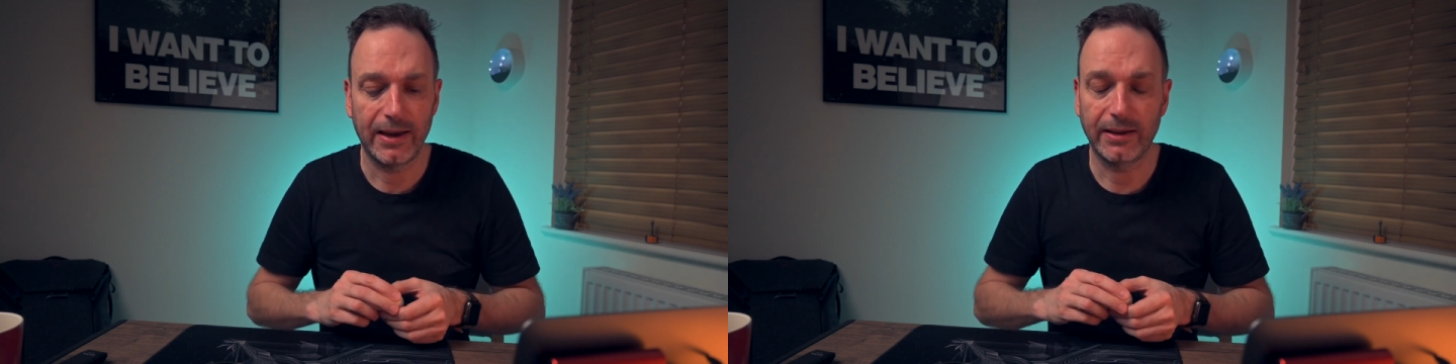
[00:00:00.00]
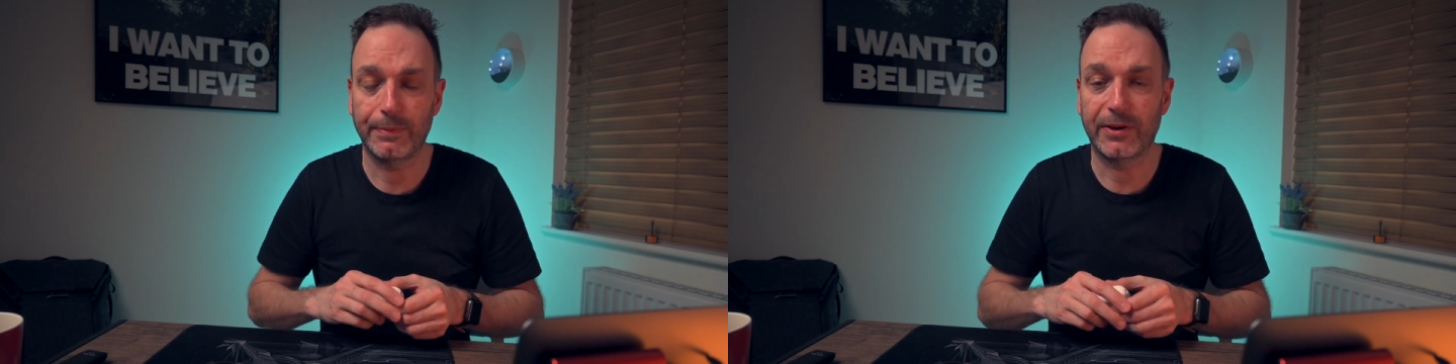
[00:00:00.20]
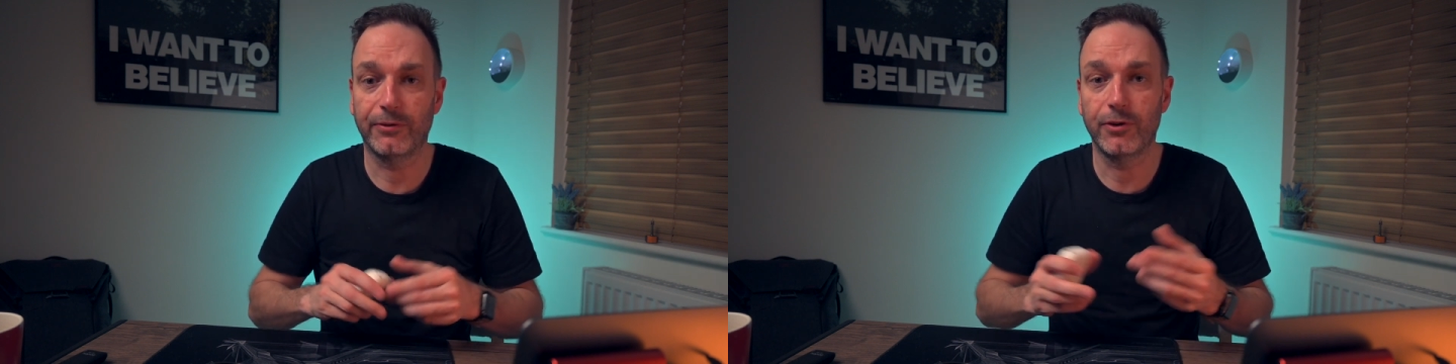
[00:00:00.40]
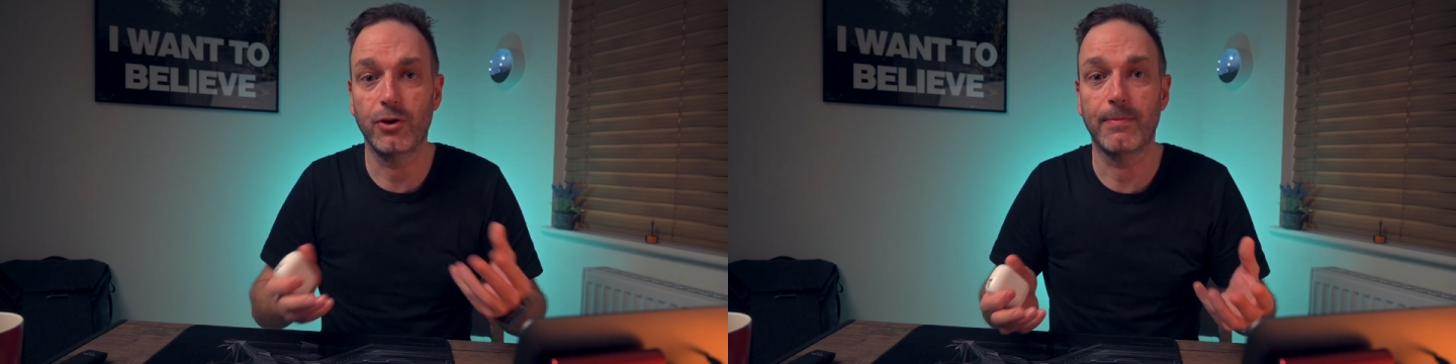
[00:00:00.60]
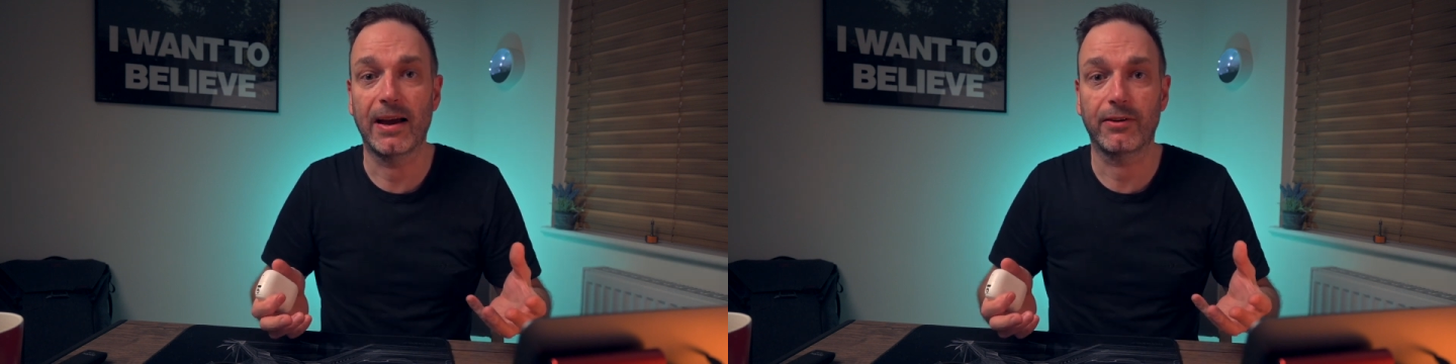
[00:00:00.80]
is because the
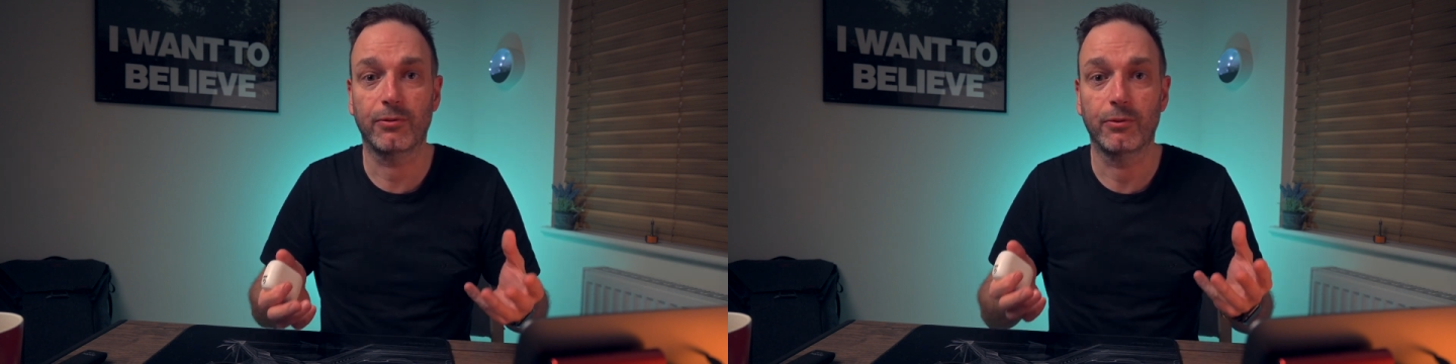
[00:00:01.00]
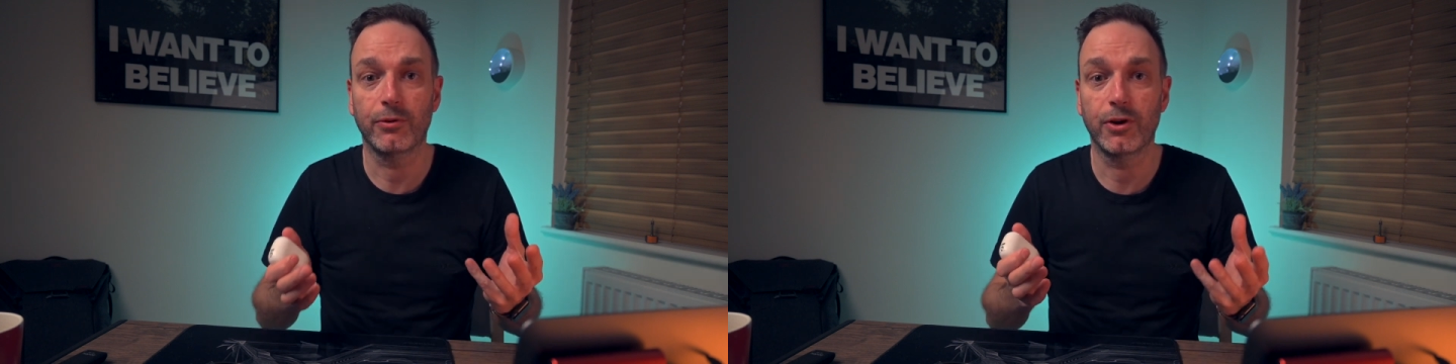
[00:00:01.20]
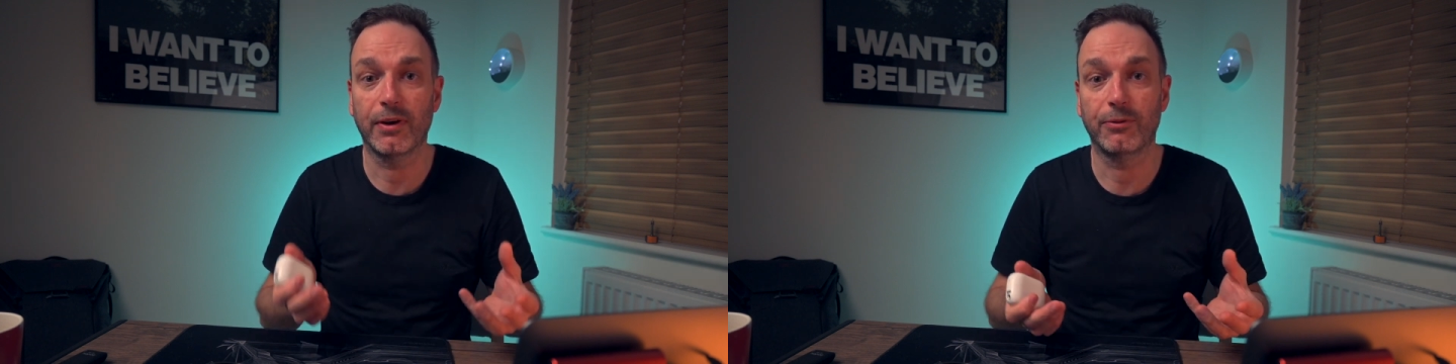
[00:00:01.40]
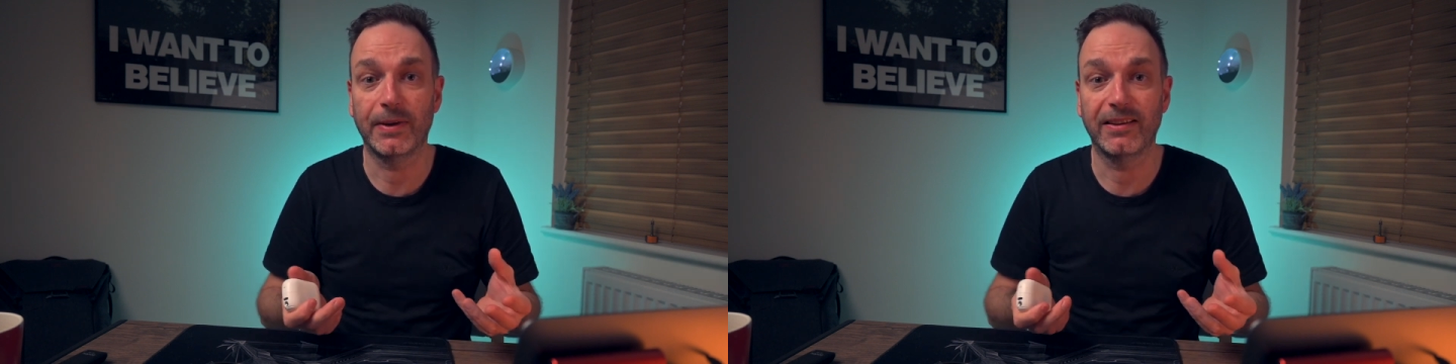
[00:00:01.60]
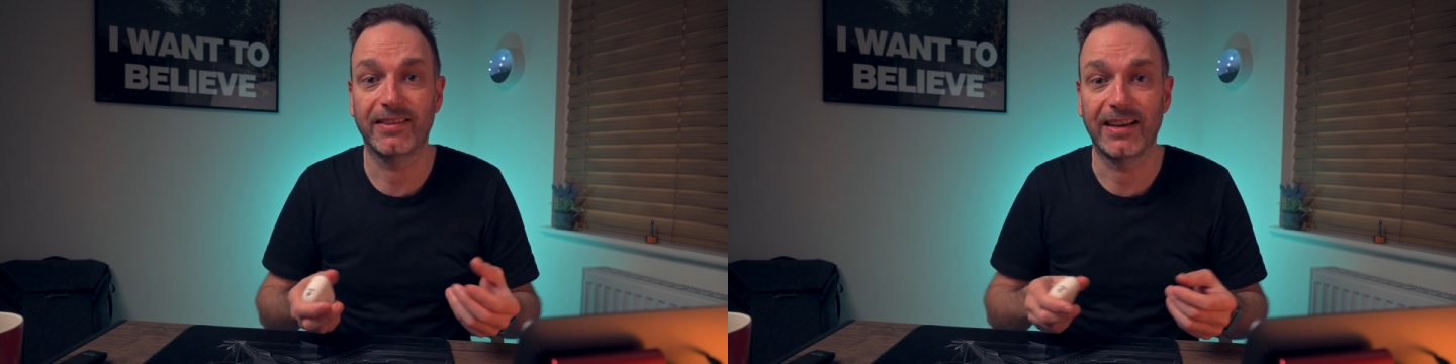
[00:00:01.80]
new Macs are all U S
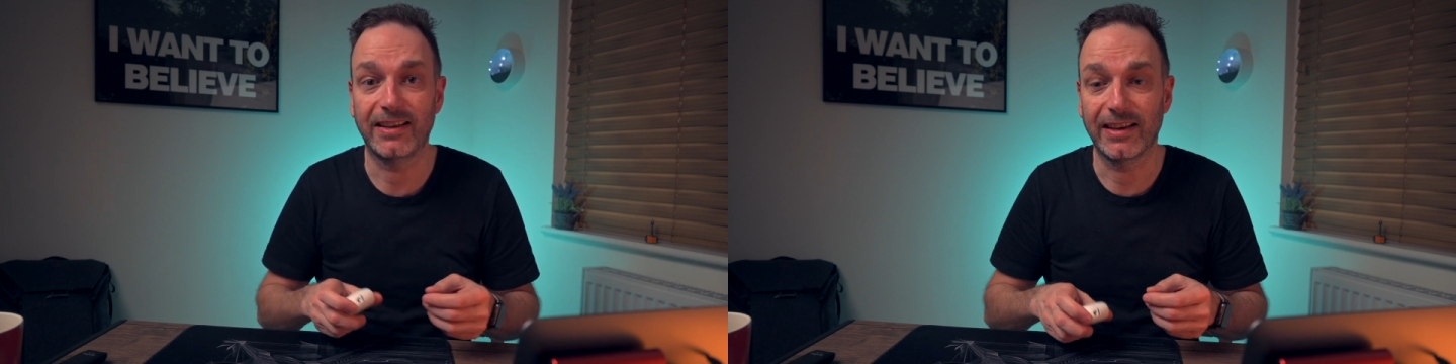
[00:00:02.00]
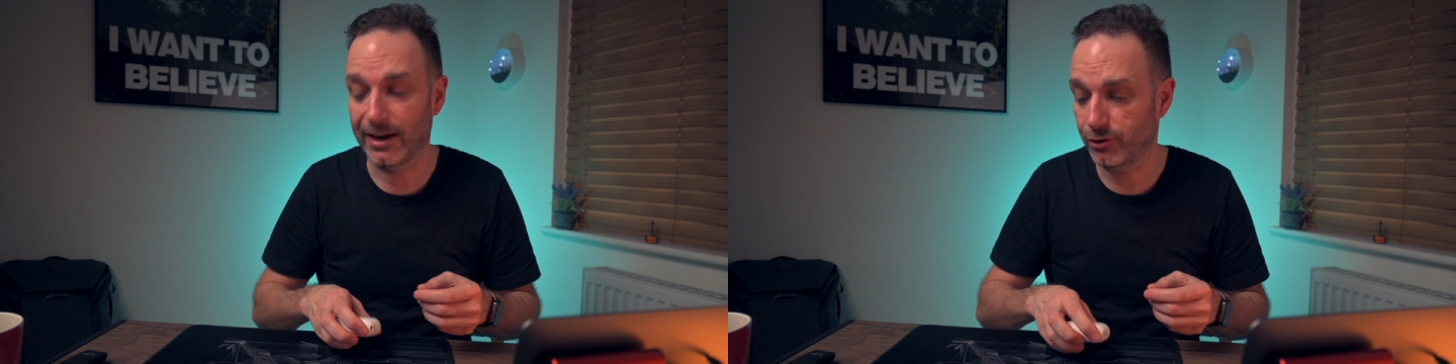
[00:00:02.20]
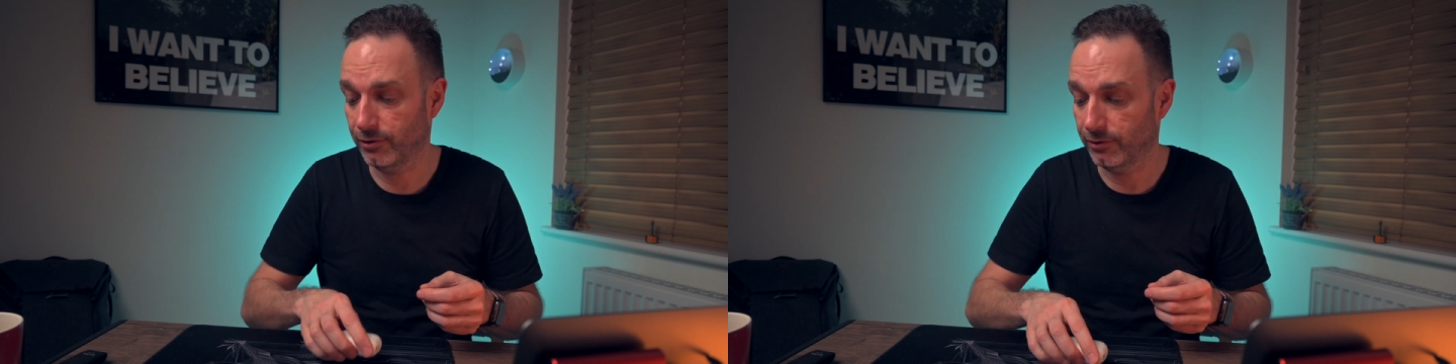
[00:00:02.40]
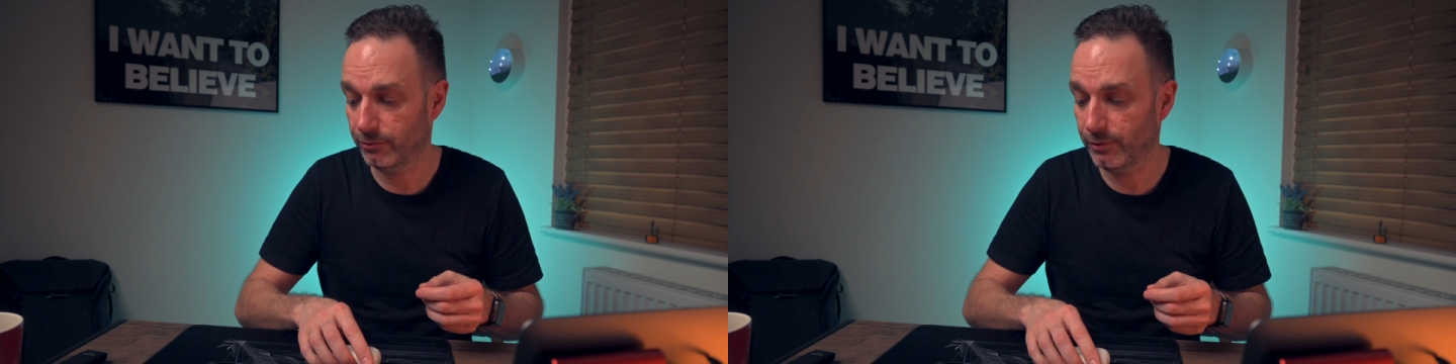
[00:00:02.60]
B C connections,